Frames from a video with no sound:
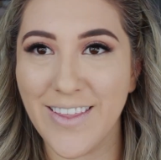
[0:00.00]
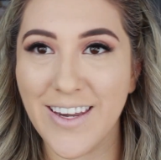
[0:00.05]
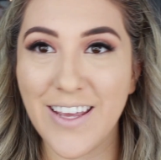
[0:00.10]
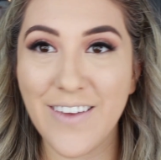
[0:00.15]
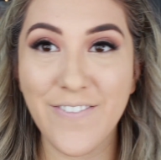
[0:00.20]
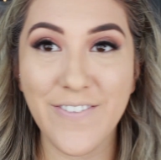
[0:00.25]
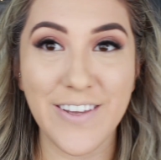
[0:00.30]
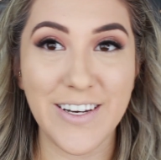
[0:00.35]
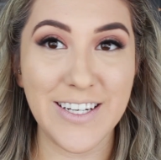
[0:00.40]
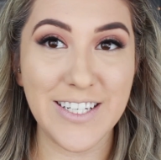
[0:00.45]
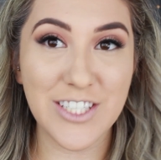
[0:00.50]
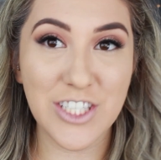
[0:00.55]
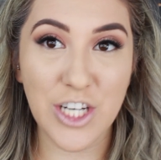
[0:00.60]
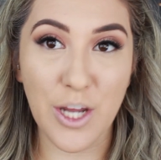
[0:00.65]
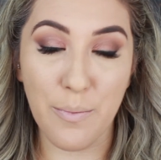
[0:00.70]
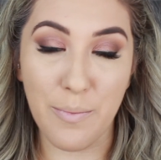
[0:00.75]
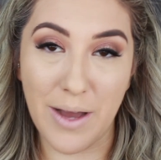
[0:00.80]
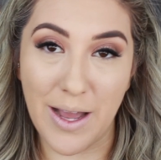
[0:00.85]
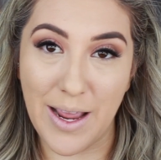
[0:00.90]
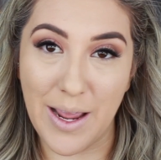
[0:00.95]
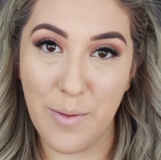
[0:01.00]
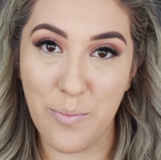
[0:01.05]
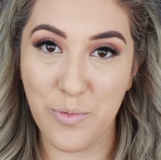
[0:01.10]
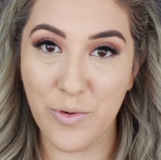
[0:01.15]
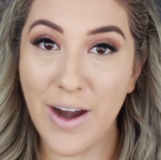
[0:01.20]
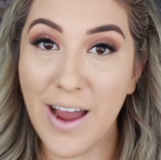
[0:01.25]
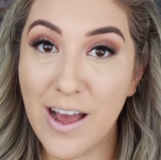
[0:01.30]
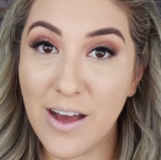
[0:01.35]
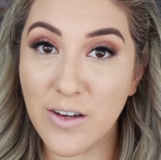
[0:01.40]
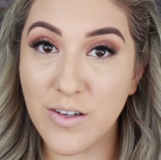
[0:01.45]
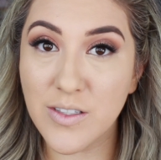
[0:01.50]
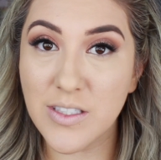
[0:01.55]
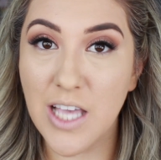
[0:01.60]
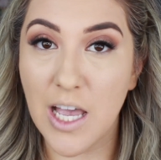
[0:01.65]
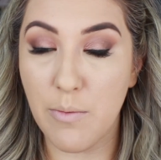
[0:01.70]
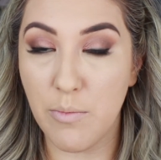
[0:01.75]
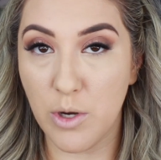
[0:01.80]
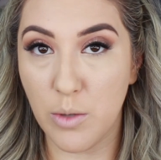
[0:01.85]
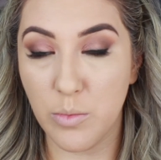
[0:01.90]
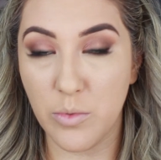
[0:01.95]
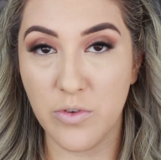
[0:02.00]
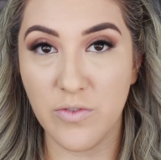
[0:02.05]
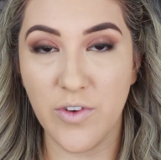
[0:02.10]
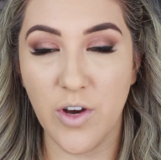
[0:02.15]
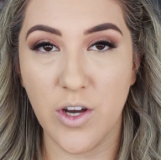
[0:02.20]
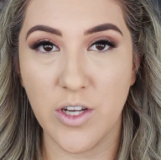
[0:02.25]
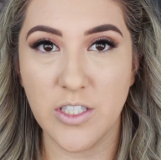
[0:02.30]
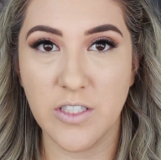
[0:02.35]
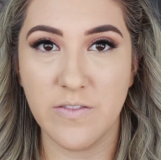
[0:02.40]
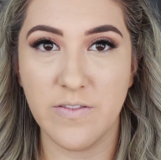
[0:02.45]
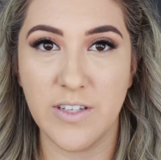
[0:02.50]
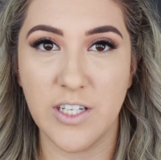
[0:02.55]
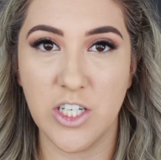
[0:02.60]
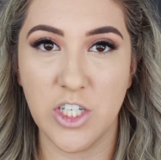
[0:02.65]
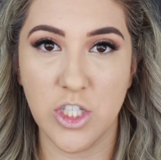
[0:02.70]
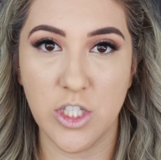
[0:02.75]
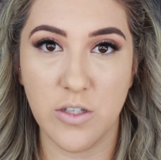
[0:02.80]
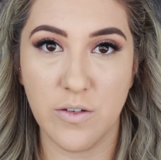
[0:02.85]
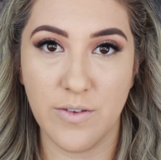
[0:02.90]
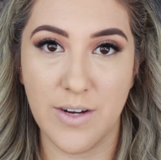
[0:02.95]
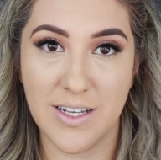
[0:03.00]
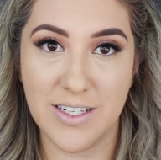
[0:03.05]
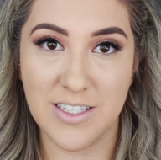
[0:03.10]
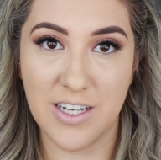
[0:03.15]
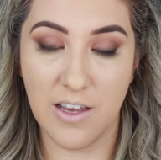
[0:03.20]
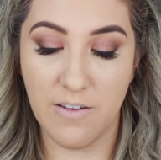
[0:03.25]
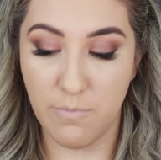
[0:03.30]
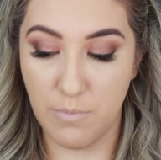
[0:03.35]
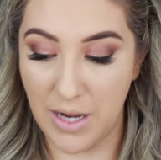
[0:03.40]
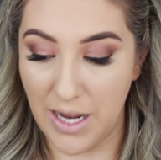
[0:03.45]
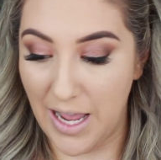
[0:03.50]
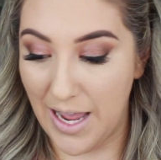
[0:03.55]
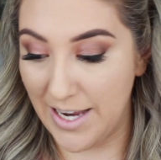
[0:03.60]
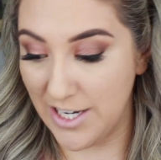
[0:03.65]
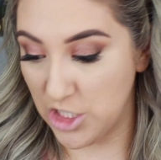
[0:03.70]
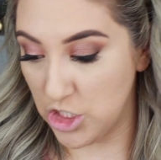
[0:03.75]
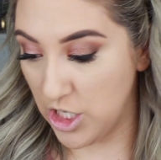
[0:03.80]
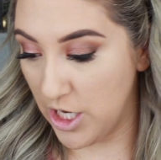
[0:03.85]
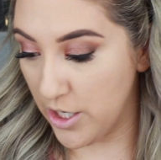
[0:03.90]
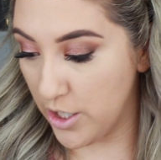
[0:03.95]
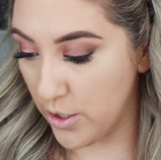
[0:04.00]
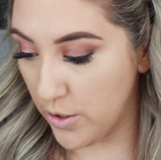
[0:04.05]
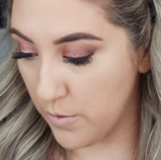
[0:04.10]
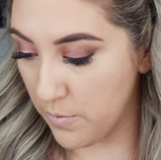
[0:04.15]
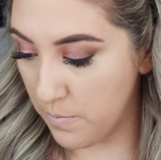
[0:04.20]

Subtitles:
that I finished my brows, I'm going to move on to finish the rest of my eyeshadow.